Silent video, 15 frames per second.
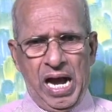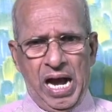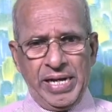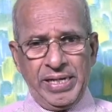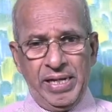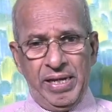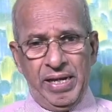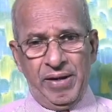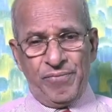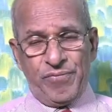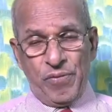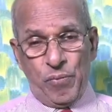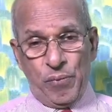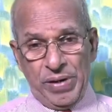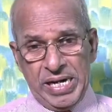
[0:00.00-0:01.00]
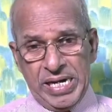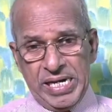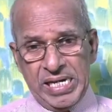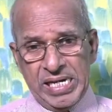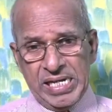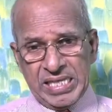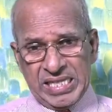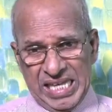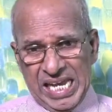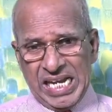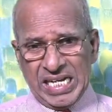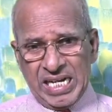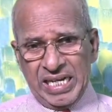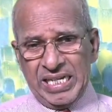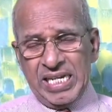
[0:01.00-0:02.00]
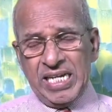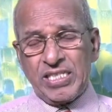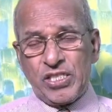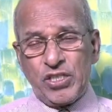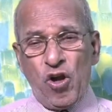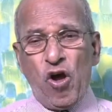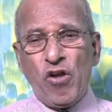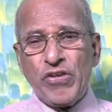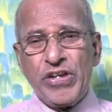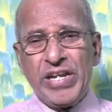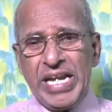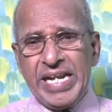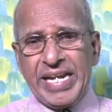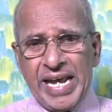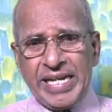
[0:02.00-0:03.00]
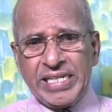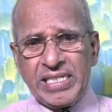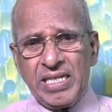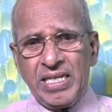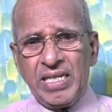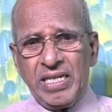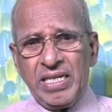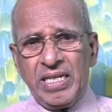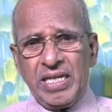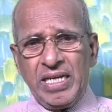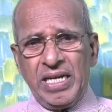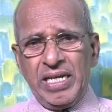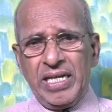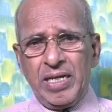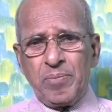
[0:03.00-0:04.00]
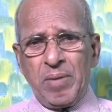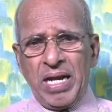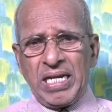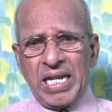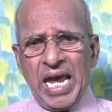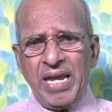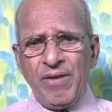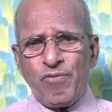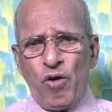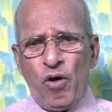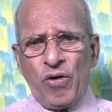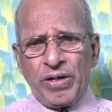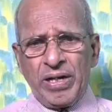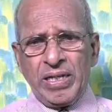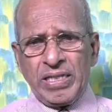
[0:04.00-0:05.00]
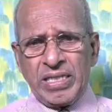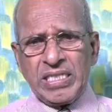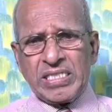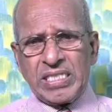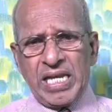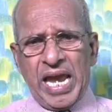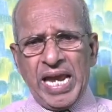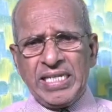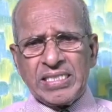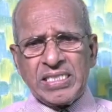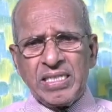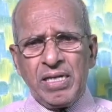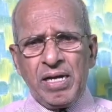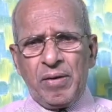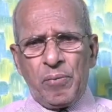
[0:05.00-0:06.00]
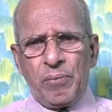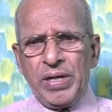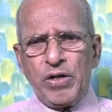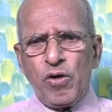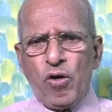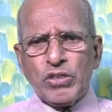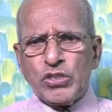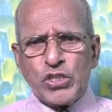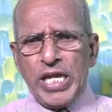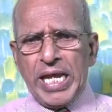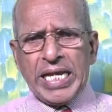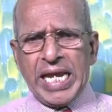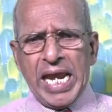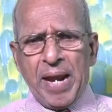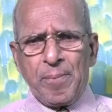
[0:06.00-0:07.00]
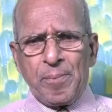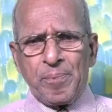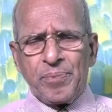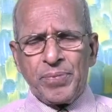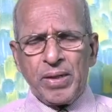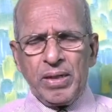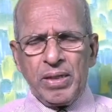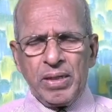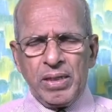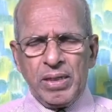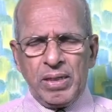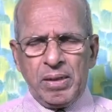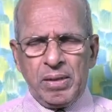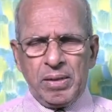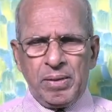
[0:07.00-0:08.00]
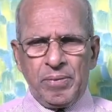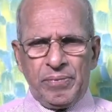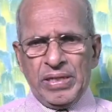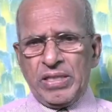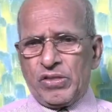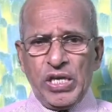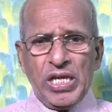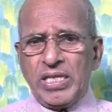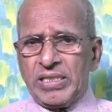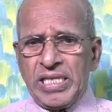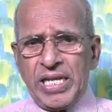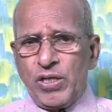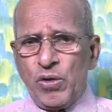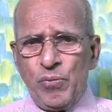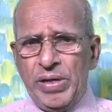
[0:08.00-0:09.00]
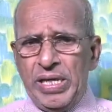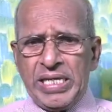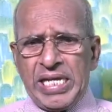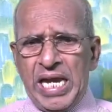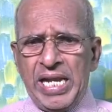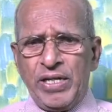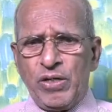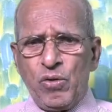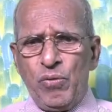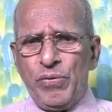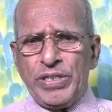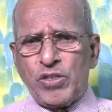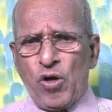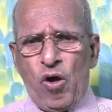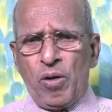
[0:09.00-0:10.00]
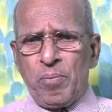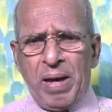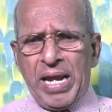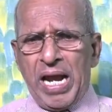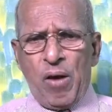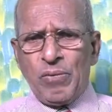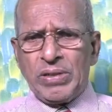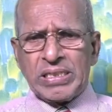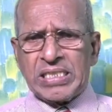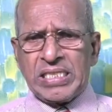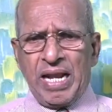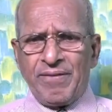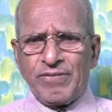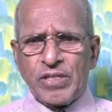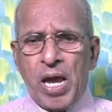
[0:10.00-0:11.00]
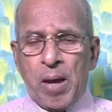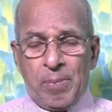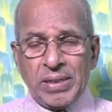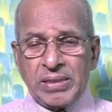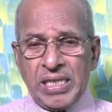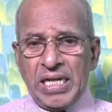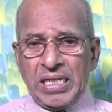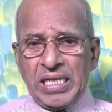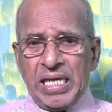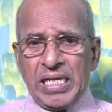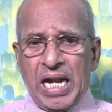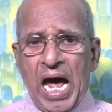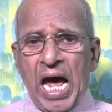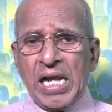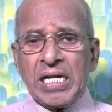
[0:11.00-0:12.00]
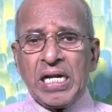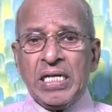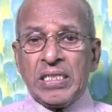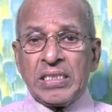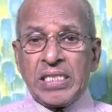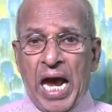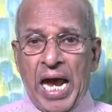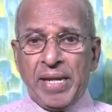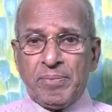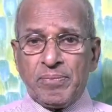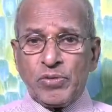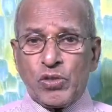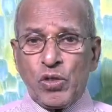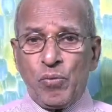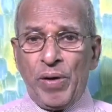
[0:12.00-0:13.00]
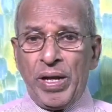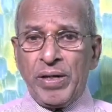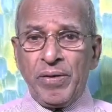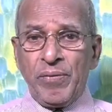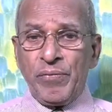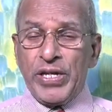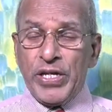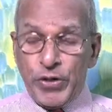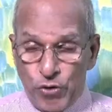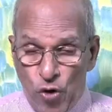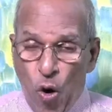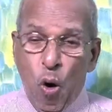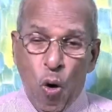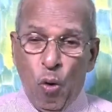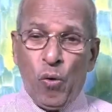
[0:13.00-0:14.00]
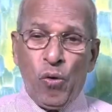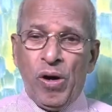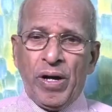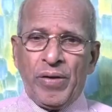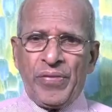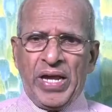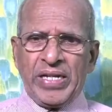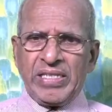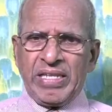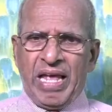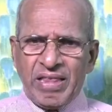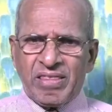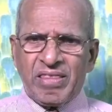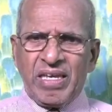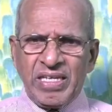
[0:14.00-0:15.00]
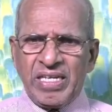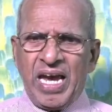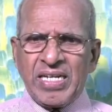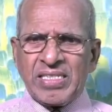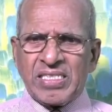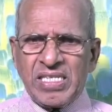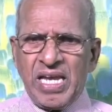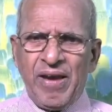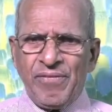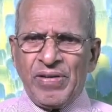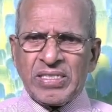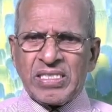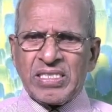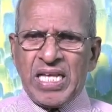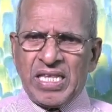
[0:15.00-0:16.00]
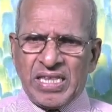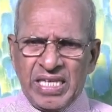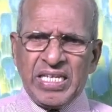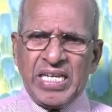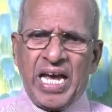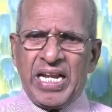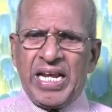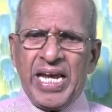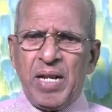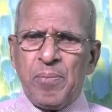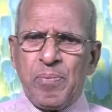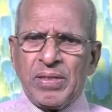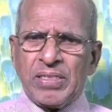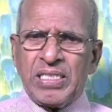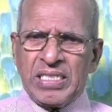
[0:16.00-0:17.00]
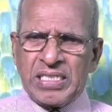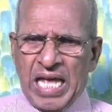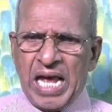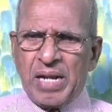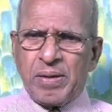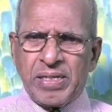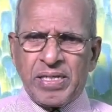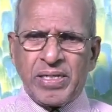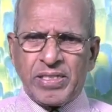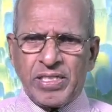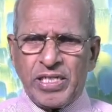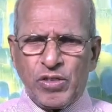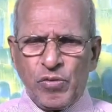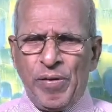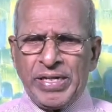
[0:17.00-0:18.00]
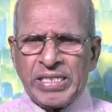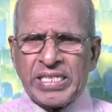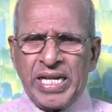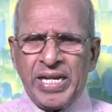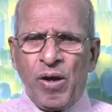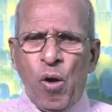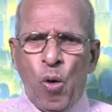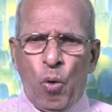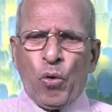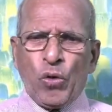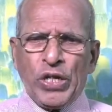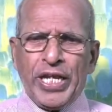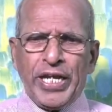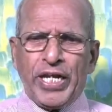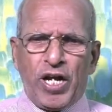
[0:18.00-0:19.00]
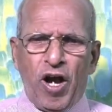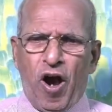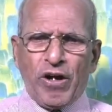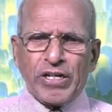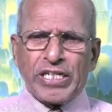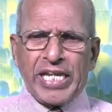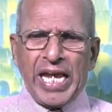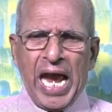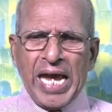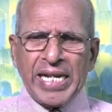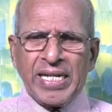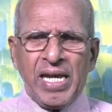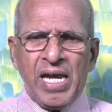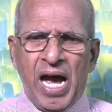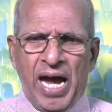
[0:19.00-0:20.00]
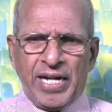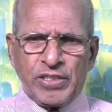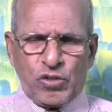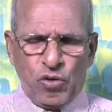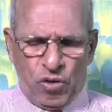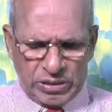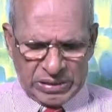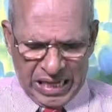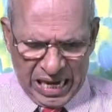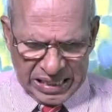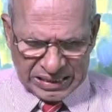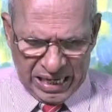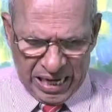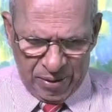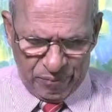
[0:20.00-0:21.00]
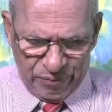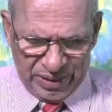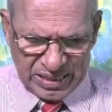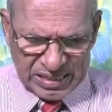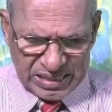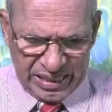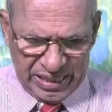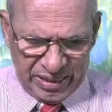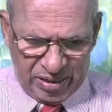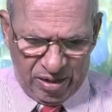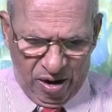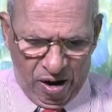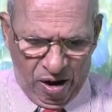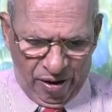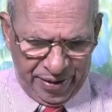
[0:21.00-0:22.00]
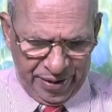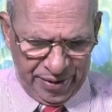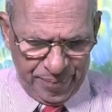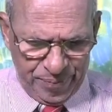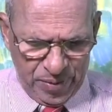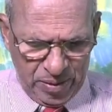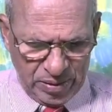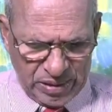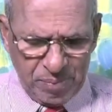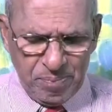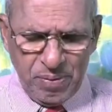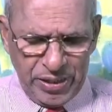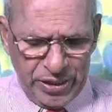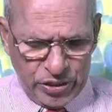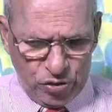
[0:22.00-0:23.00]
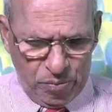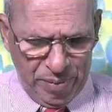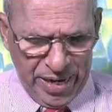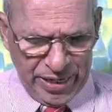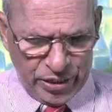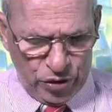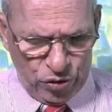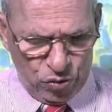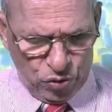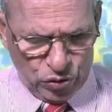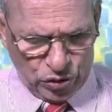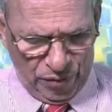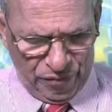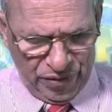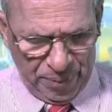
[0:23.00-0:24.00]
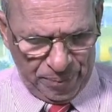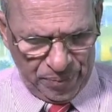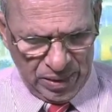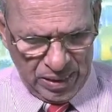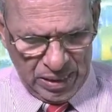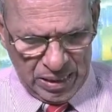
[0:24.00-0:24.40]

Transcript: And if we think he is not needed in my life or in this case, we don't seek him. We think that we can do it all by ourselves. But then there are times when we know that nothing can save us, nothing can help us in that situation, only God can. And so at that time we seek God, simply to make use of him.